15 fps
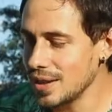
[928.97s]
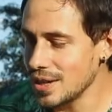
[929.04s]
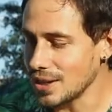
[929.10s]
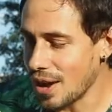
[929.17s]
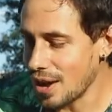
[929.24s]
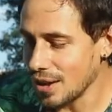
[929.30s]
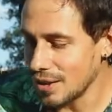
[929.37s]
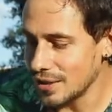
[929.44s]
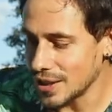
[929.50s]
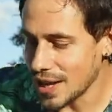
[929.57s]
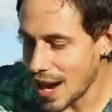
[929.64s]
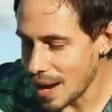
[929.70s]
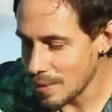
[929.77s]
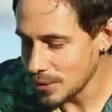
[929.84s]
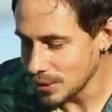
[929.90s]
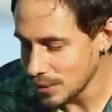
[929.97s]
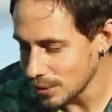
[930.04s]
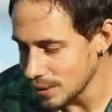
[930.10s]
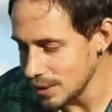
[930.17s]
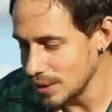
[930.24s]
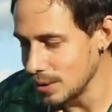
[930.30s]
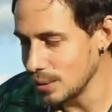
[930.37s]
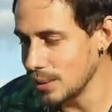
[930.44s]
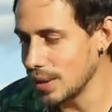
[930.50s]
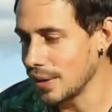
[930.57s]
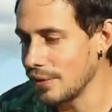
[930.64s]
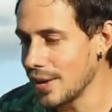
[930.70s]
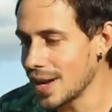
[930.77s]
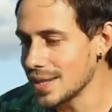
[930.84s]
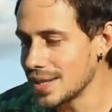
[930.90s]
This olive is absolutely doing
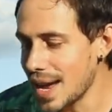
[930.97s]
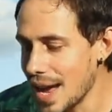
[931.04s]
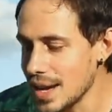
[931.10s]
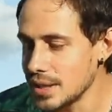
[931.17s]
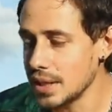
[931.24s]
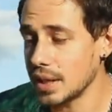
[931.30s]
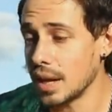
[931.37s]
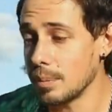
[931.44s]
fantastic.